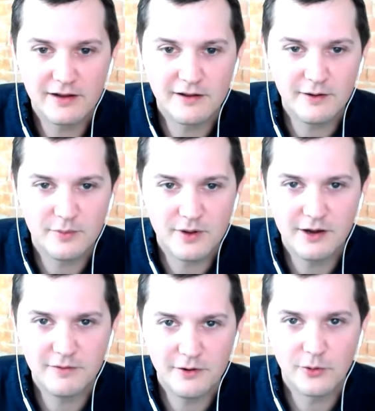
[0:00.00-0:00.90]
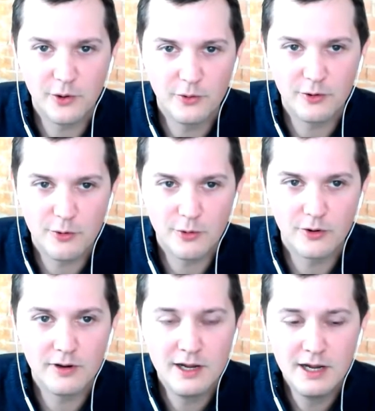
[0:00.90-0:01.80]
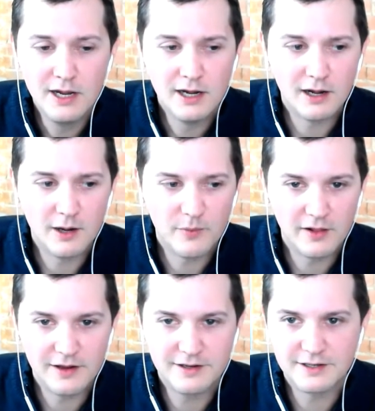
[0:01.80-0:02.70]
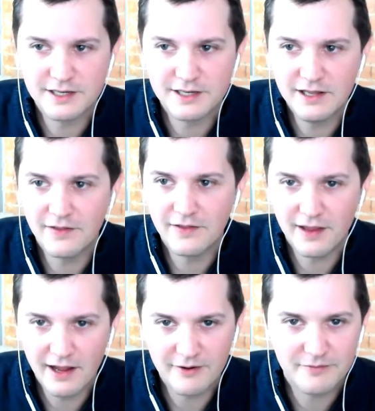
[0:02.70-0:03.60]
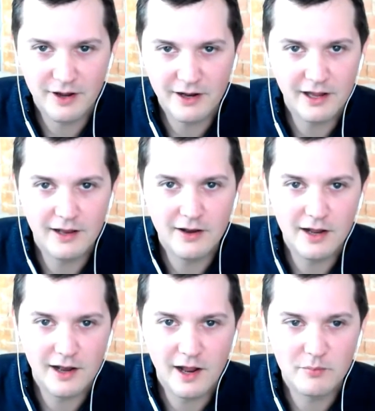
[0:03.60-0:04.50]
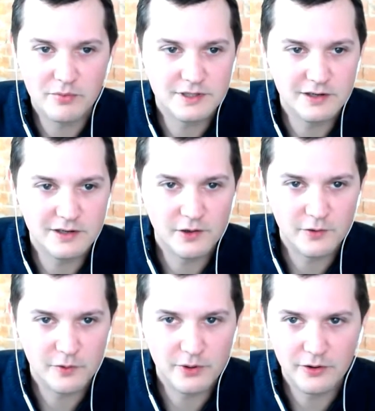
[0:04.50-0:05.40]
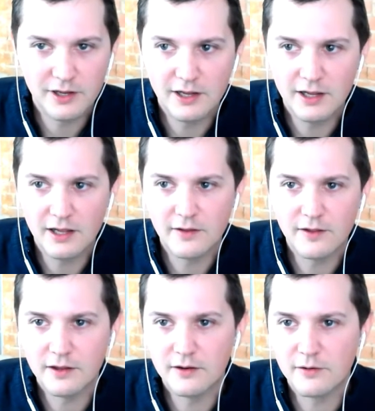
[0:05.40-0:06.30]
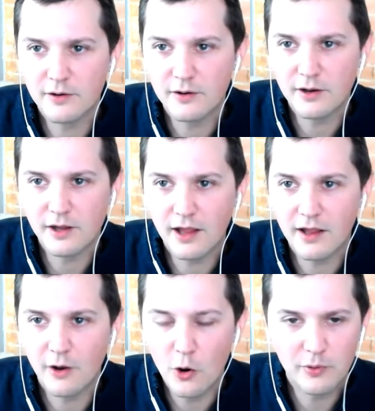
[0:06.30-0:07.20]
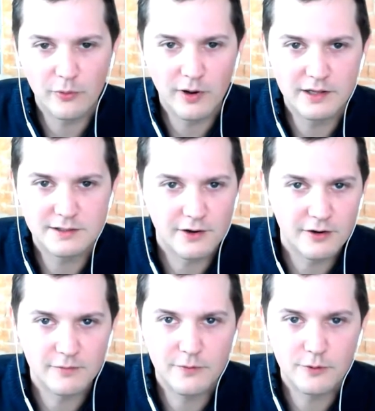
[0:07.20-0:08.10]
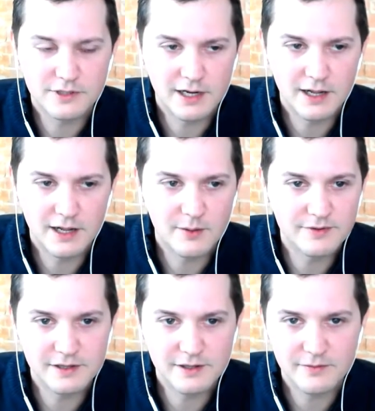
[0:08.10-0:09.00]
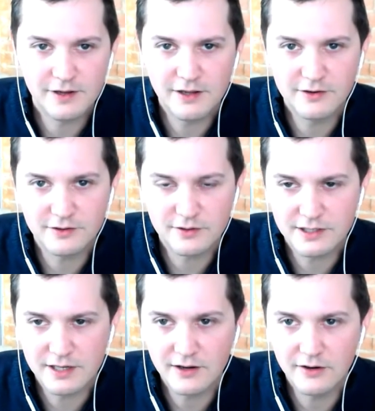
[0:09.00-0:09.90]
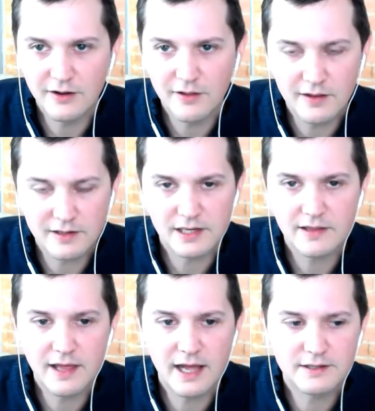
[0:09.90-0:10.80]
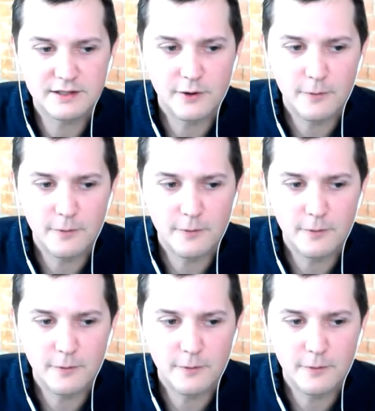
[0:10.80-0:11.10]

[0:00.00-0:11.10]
kind of on their own accord. They like to see that they have 98, 99% deliverability, and open rates that are 4 times the industry standard and things like that. So